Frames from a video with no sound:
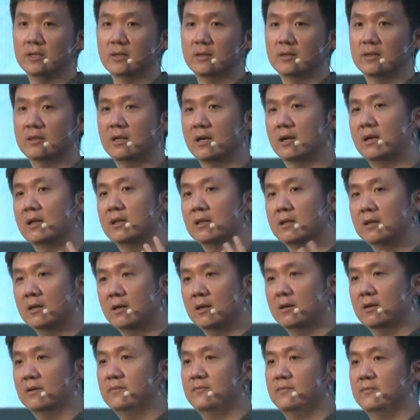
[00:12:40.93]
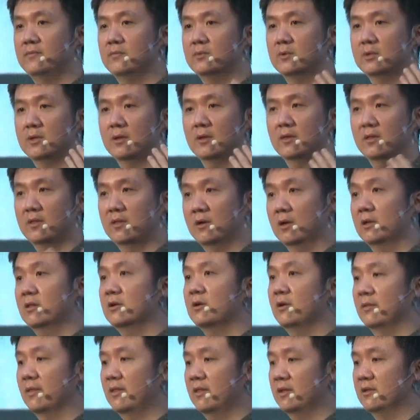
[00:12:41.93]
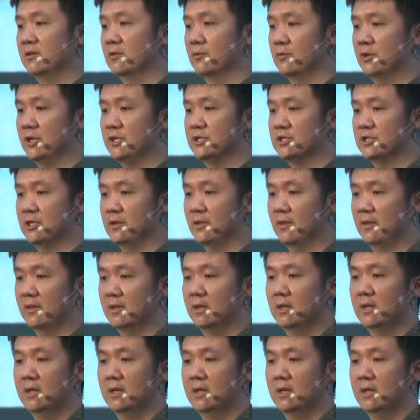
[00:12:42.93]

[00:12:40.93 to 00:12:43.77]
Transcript: There are a lot of thought considerations